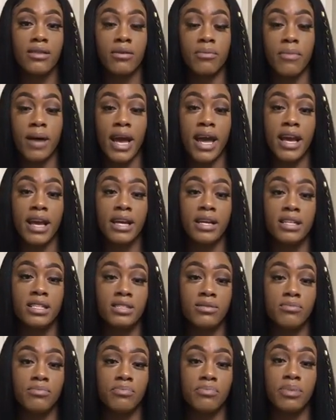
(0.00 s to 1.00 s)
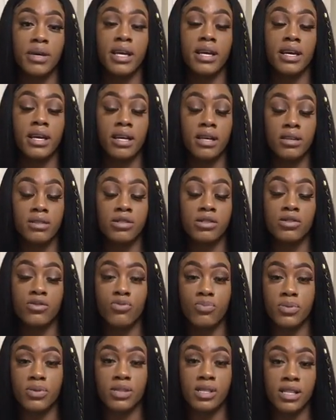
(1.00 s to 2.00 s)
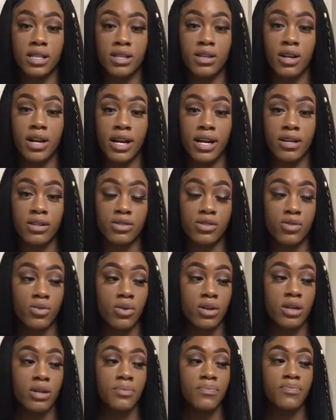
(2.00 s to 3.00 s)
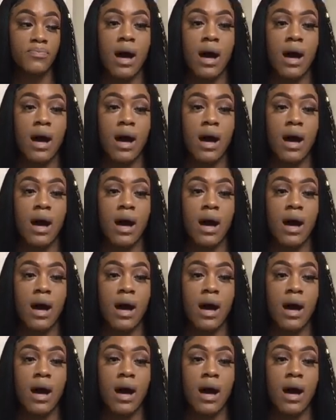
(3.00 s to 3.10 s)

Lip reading: the main big super center hair store.